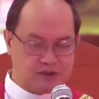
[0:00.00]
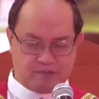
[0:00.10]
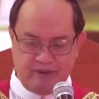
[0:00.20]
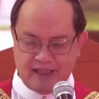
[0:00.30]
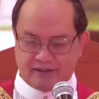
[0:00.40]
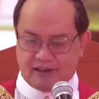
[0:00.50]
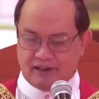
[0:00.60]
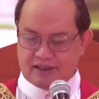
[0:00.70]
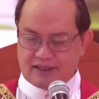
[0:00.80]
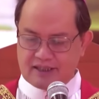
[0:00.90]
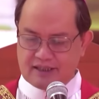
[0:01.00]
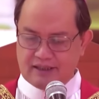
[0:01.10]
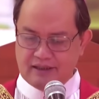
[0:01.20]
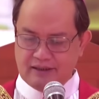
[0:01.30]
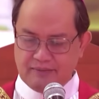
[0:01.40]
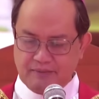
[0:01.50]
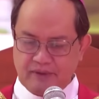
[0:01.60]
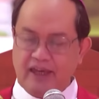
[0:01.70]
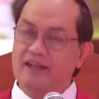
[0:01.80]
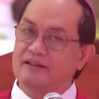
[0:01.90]
metals
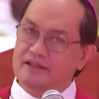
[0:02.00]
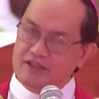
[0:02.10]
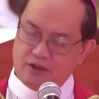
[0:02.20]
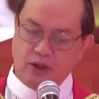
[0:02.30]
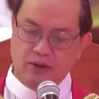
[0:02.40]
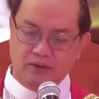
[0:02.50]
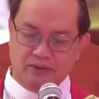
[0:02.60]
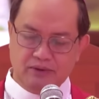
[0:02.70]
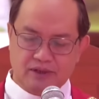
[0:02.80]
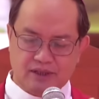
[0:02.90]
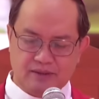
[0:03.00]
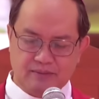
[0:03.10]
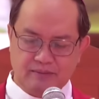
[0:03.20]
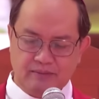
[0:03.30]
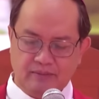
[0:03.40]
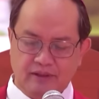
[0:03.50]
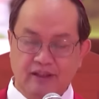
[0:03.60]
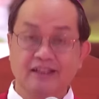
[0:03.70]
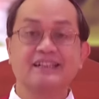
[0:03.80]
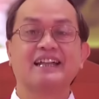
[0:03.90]
and stones
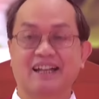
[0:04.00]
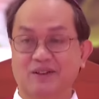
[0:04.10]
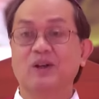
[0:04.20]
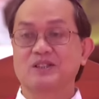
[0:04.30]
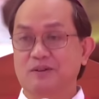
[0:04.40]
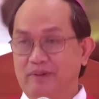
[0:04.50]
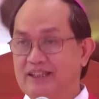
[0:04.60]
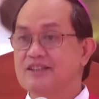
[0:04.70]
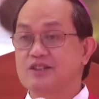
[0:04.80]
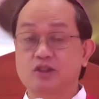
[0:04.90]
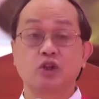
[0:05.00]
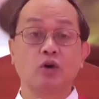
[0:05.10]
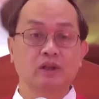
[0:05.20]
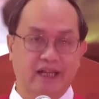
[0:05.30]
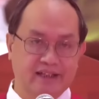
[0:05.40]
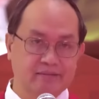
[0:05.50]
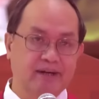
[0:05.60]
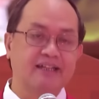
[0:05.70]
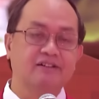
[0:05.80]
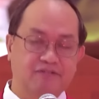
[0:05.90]
that had also been stolen
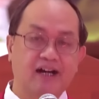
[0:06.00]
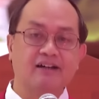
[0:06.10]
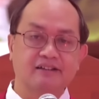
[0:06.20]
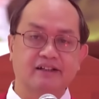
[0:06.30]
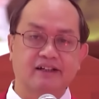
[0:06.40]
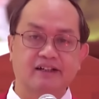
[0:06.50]
by the father.